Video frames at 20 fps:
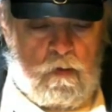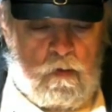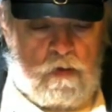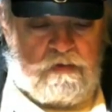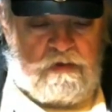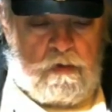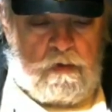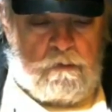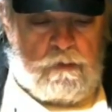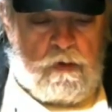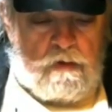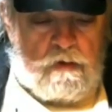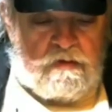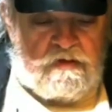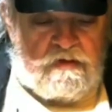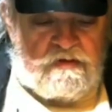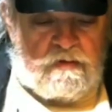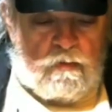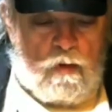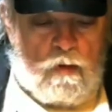What part
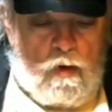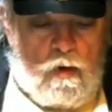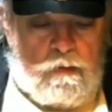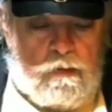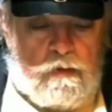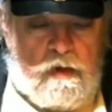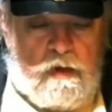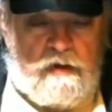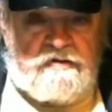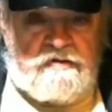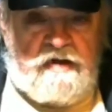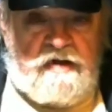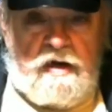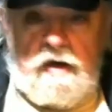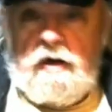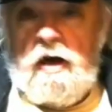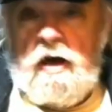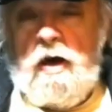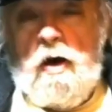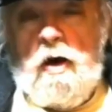does the role playing
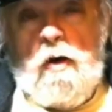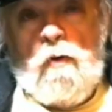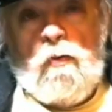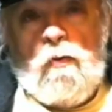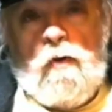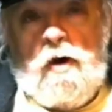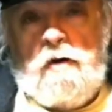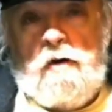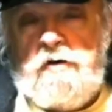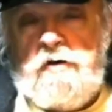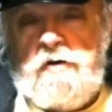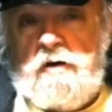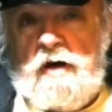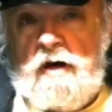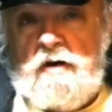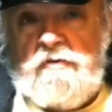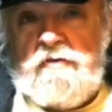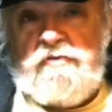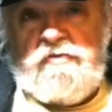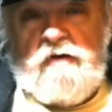take? Well, you
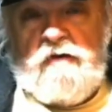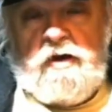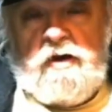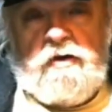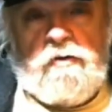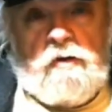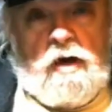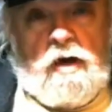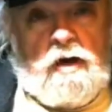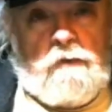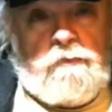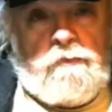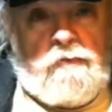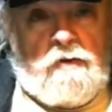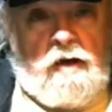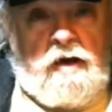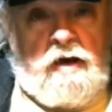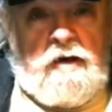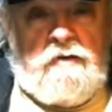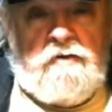got to think. You got to
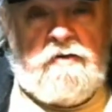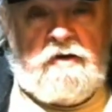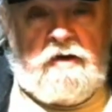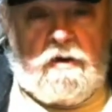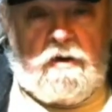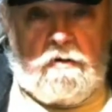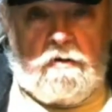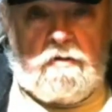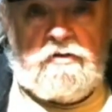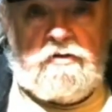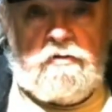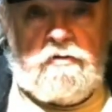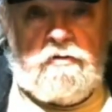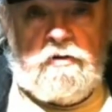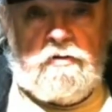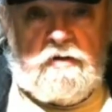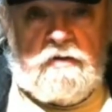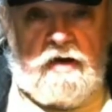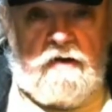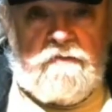play the character
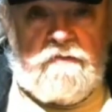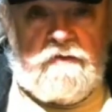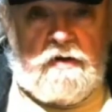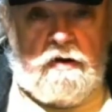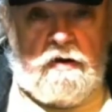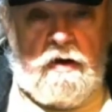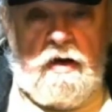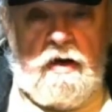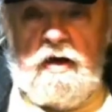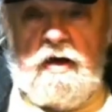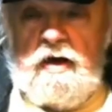you're given.